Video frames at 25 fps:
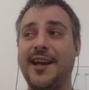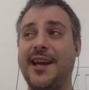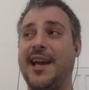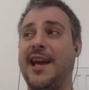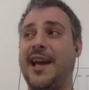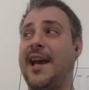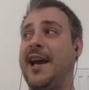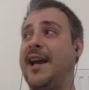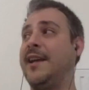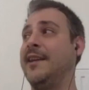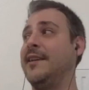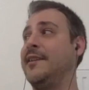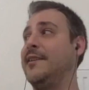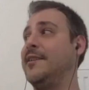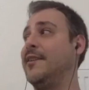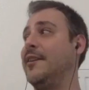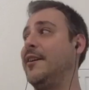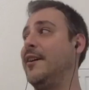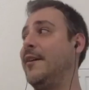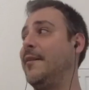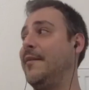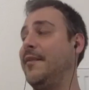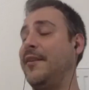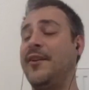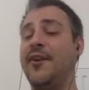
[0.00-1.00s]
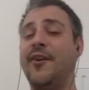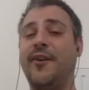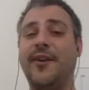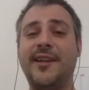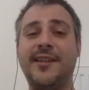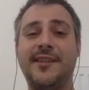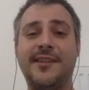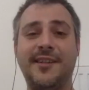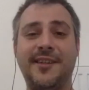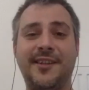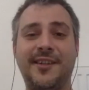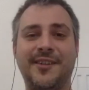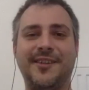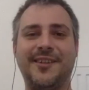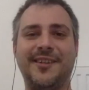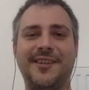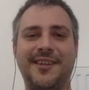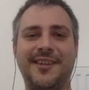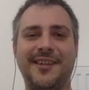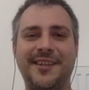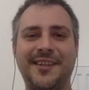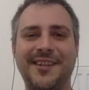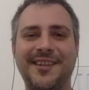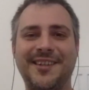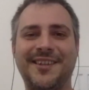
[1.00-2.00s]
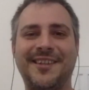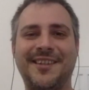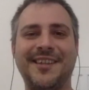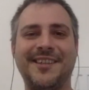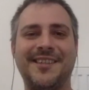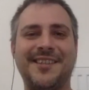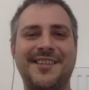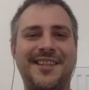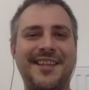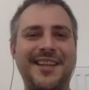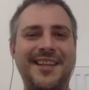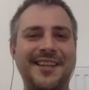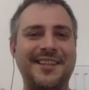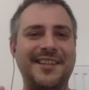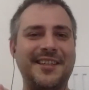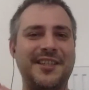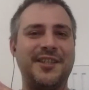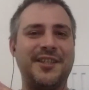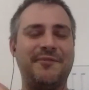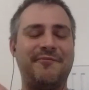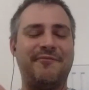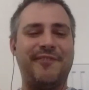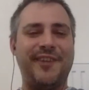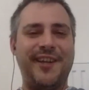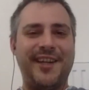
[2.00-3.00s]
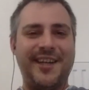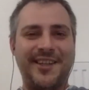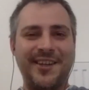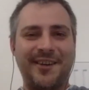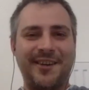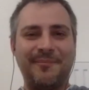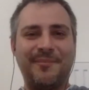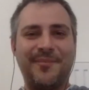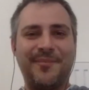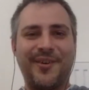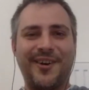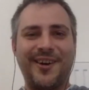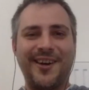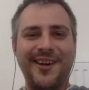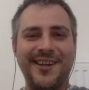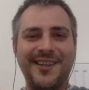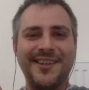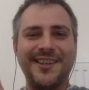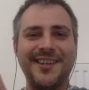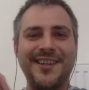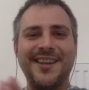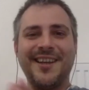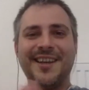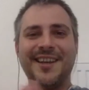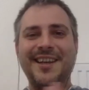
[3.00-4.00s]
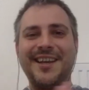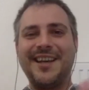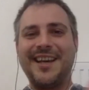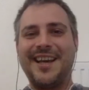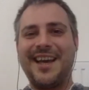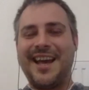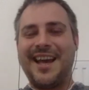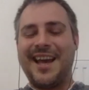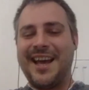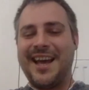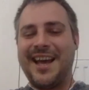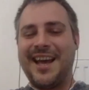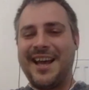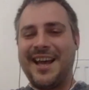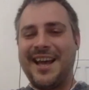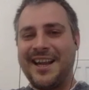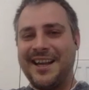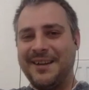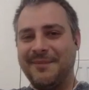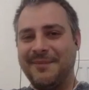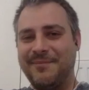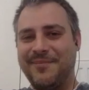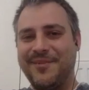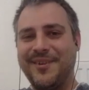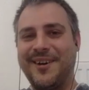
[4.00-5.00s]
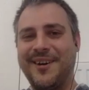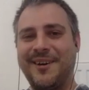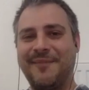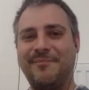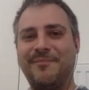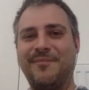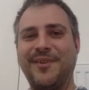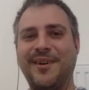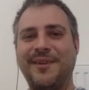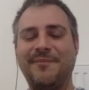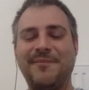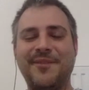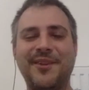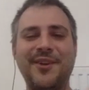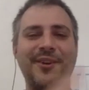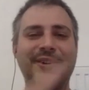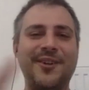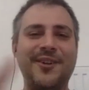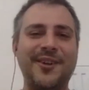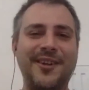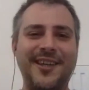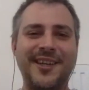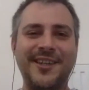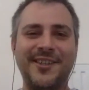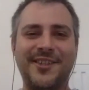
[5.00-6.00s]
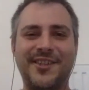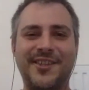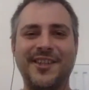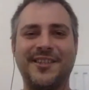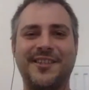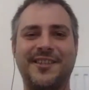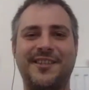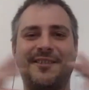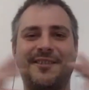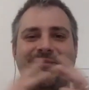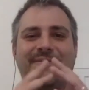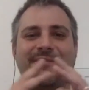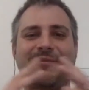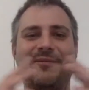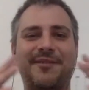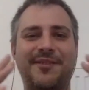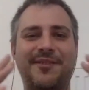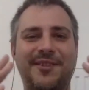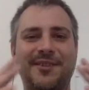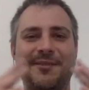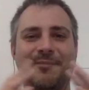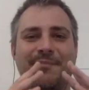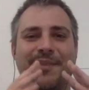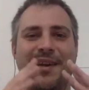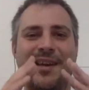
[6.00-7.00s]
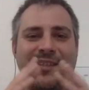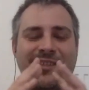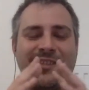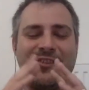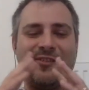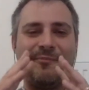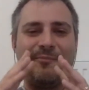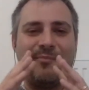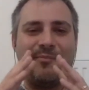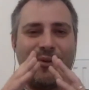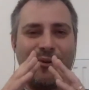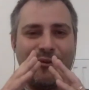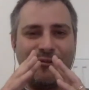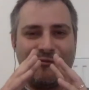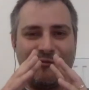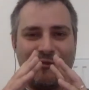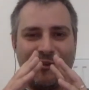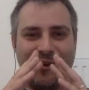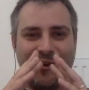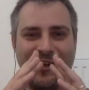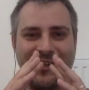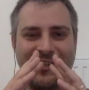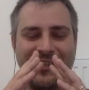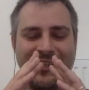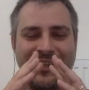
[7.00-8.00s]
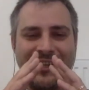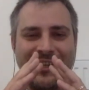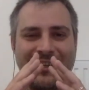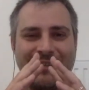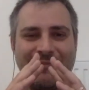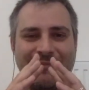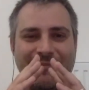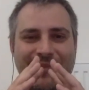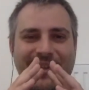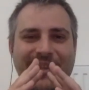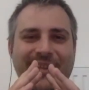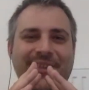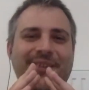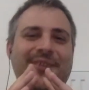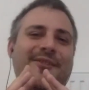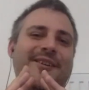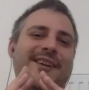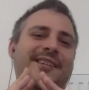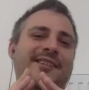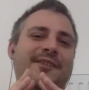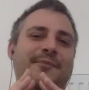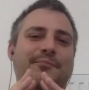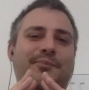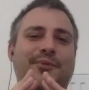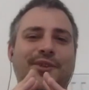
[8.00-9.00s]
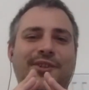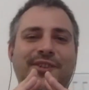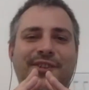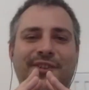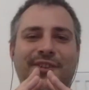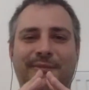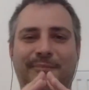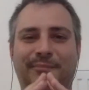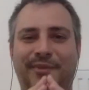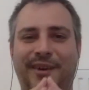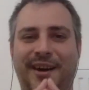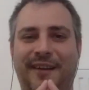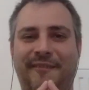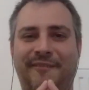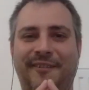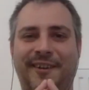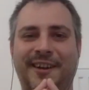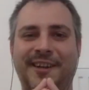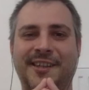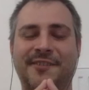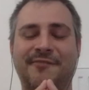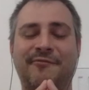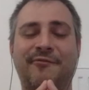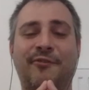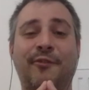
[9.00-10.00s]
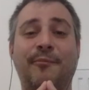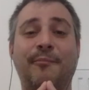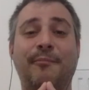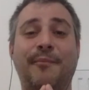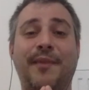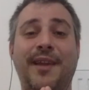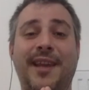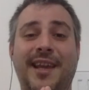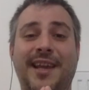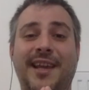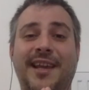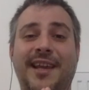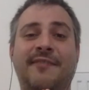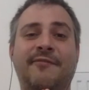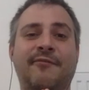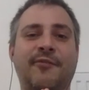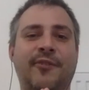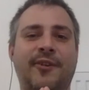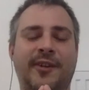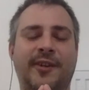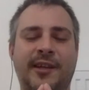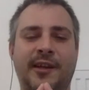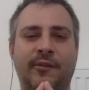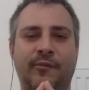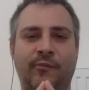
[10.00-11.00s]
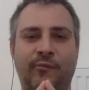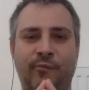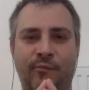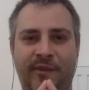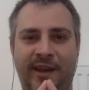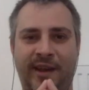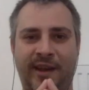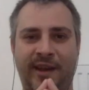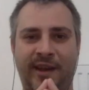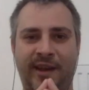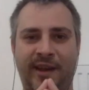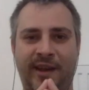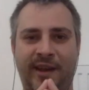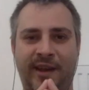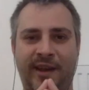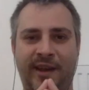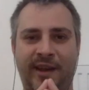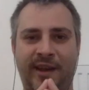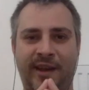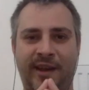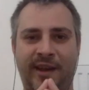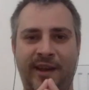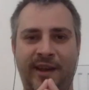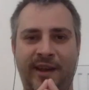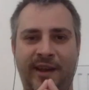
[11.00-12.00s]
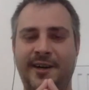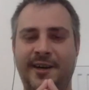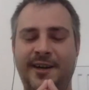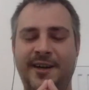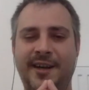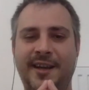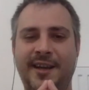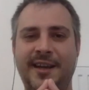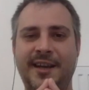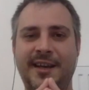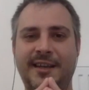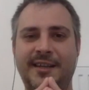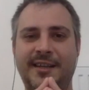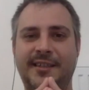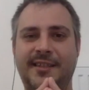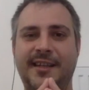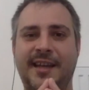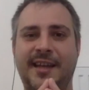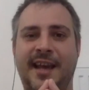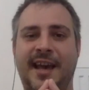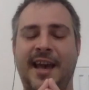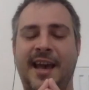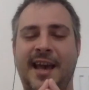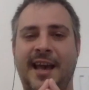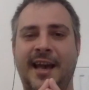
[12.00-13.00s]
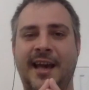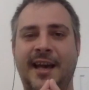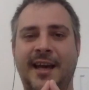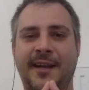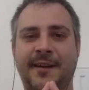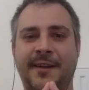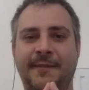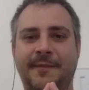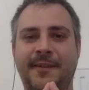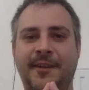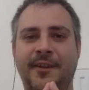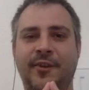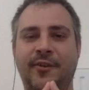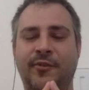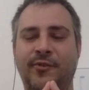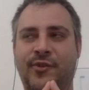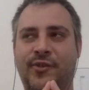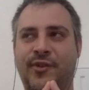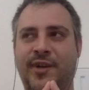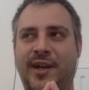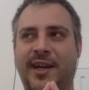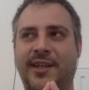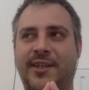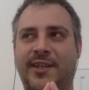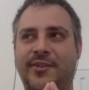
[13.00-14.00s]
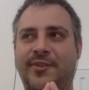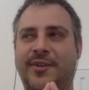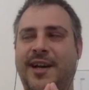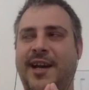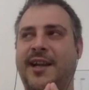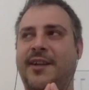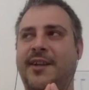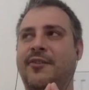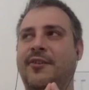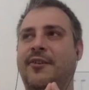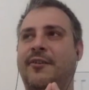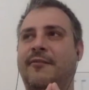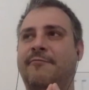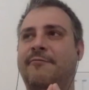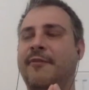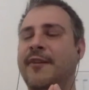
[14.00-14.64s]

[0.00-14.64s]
And, there's still this freedom part, but it's just the best of both worlds. But, it's a personal preference. For me, it worked out way better than, trying to handle